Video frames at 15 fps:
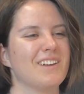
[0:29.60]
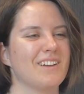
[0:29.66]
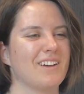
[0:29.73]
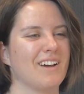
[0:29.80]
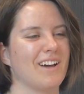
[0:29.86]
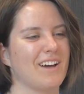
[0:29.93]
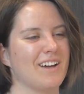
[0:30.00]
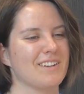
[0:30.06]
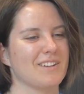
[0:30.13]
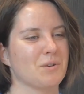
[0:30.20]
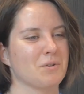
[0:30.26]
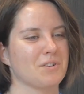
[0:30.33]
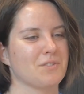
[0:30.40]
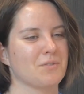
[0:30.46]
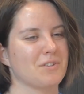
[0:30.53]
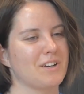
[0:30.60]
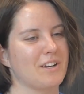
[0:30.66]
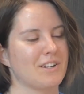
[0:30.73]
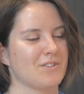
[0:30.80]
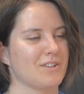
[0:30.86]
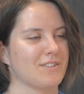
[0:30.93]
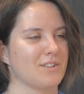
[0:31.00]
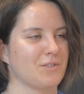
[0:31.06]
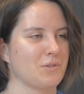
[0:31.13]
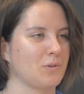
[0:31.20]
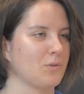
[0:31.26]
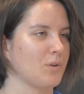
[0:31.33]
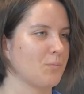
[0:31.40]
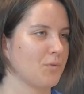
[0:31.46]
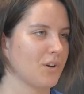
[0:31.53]
And I was really interested to go
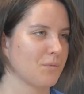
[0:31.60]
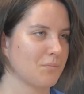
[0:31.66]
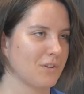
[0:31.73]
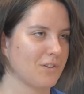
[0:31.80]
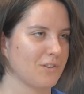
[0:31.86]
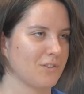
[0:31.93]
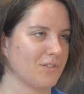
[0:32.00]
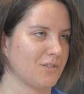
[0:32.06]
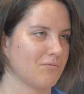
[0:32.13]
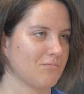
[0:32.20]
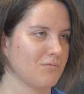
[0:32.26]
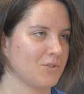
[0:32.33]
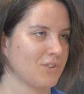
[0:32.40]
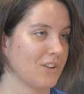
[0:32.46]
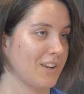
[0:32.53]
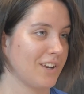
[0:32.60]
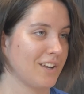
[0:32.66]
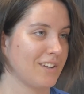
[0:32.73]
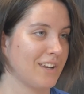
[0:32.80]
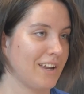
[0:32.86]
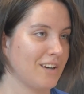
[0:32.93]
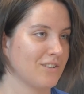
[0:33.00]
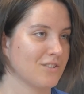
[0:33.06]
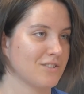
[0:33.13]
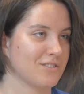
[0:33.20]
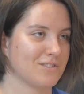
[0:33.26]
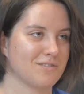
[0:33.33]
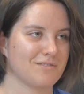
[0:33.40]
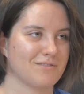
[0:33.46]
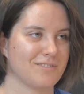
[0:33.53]
abroad because studying in
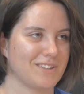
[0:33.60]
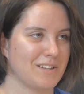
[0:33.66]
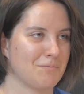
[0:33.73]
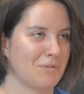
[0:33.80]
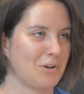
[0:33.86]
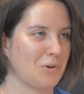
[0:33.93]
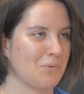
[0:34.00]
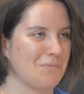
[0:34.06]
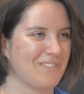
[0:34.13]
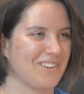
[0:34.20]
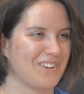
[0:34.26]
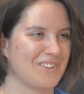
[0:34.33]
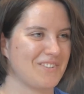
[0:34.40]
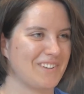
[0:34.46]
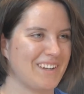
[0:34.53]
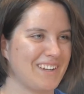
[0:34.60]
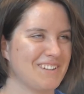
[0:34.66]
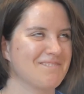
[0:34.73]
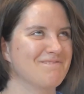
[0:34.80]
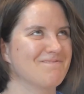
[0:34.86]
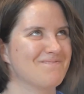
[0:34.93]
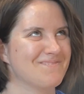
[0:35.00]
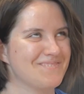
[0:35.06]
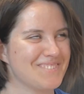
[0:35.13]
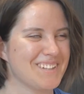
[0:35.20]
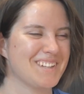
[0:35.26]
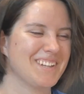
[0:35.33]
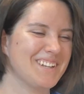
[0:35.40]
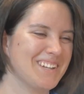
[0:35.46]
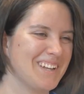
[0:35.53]
English in my home country
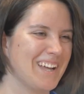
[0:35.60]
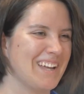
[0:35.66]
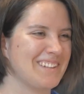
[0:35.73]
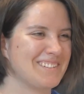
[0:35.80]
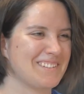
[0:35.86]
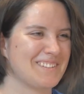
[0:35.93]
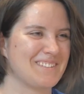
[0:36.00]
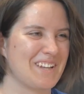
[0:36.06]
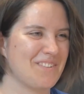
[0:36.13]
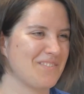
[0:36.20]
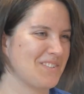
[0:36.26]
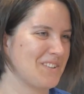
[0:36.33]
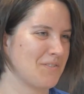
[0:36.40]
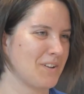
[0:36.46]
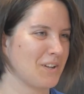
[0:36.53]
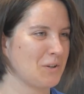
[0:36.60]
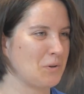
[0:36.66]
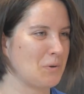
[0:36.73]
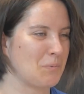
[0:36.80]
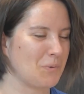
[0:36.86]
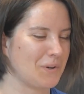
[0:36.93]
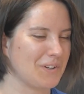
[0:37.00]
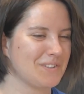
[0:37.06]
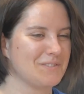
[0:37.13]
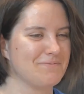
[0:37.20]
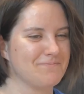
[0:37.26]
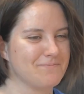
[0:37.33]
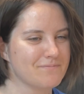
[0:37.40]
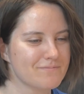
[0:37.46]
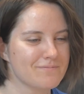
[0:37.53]
is the same if I go abroad.
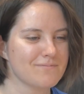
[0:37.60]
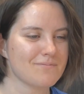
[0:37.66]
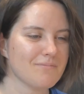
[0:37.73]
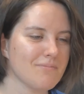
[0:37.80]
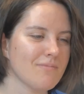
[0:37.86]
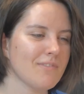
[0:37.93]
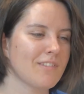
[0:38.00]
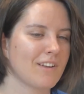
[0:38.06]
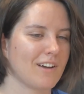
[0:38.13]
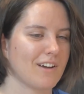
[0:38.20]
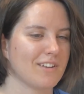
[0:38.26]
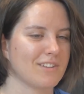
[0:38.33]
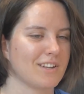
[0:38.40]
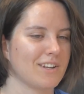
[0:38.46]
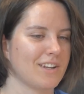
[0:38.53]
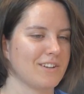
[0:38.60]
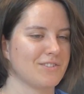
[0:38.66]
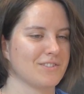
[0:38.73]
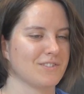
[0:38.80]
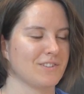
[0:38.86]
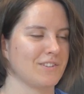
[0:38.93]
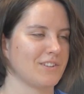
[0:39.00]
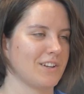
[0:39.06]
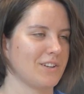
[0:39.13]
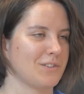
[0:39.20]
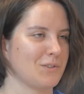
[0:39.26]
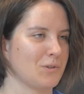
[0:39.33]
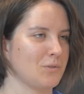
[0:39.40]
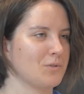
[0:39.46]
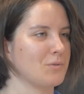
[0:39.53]
And then I just decided
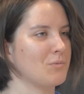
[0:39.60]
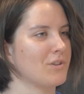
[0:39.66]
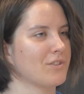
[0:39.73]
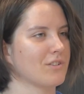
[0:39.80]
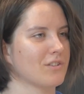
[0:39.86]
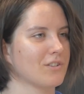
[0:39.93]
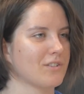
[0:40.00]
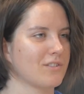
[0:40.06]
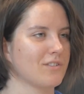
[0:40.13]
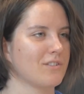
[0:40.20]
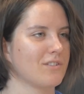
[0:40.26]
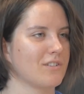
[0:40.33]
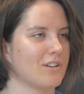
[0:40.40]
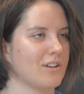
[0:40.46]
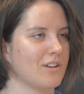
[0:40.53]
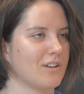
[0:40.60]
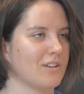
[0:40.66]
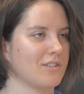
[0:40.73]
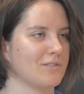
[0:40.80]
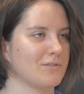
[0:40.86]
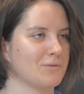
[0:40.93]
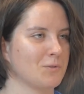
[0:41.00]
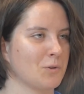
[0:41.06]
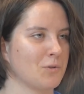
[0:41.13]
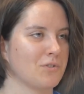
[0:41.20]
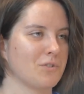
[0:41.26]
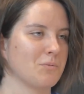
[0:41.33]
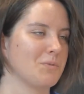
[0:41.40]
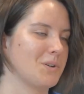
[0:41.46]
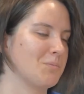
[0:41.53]
to go to Brussels.
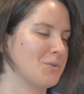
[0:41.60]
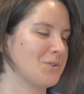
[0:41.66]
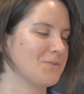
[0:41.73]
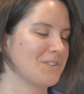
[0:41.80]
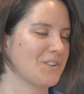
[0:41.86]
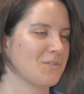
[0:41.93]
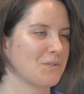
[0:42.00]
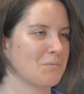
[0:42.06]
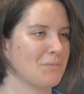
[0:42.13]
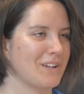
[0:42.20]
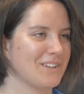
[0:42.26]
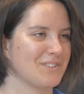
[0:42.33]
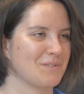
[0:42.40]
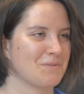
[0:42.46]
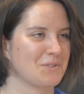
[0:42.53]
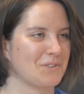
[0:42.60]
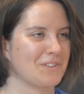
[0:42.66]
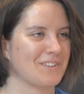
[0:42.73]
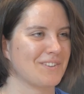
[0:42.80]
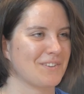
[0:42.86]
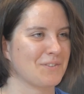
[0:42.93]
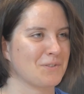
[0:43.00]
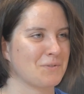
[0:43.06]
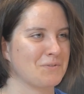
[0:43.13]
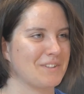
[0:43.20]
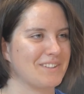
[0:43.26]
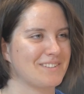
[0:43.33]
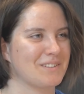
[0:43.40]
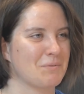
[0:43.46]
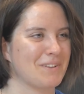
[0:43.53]
Also, my boyfriend is from Belgium, so it also
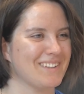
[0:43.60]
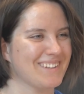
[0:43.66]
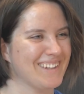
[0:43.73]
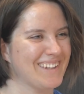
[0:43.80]
fits a bit.